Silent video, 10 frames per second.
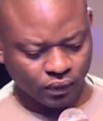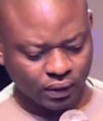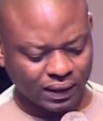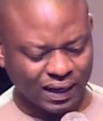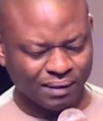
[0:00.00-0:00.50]

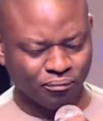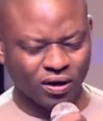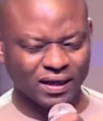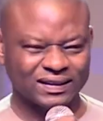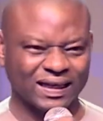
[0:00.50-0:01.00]
that are more or
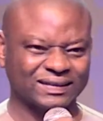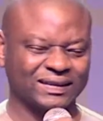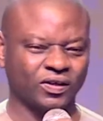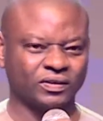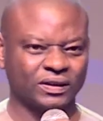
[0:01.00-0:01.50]
less like
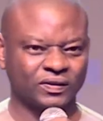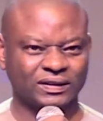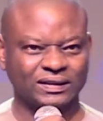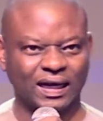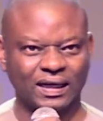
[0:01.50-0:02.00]
telltale
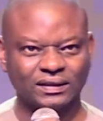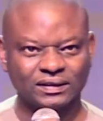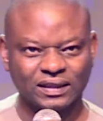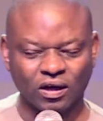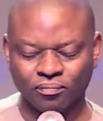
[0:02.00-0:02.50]
signs
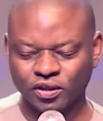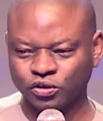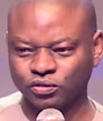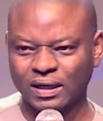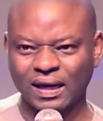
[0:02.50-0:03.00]
that will make
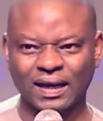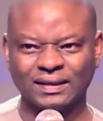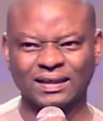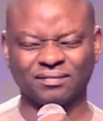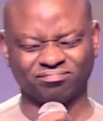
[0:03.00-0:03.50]
you realize
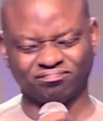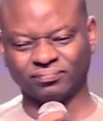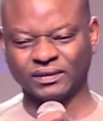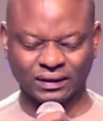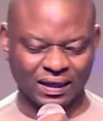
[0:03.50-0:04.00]
that,
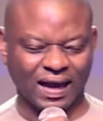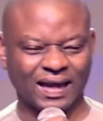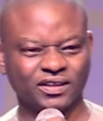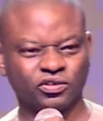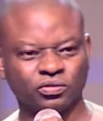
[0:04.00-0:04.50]
I
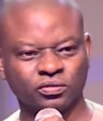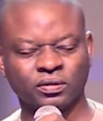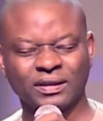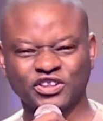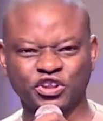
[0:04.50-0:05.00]
need to
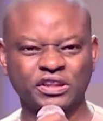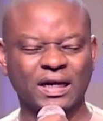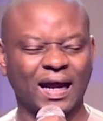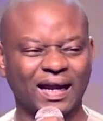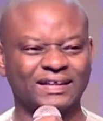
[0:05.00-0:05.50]

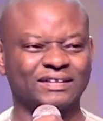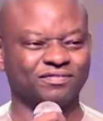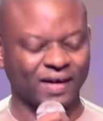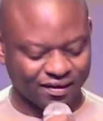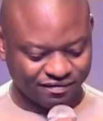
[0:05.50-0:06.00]
trigger a
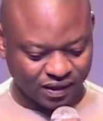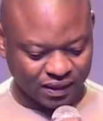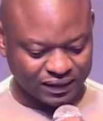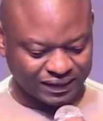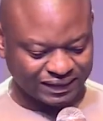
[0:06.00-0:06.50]

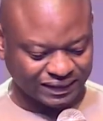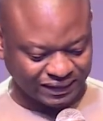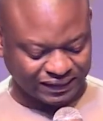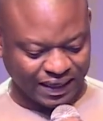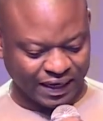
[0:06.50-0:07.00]
revival in
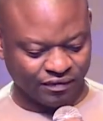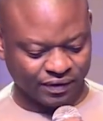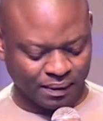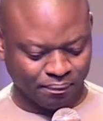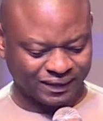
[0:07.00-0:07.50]
this
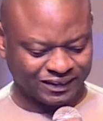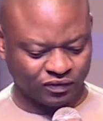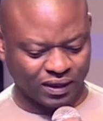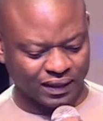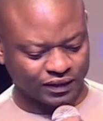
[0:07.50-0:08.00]
area,
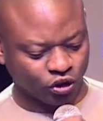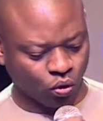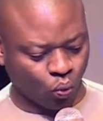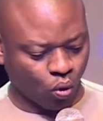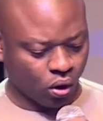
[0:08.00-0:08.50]
particularly in your
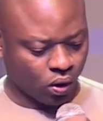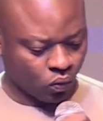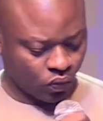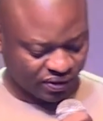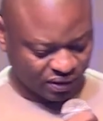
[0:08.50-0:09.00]
walk with the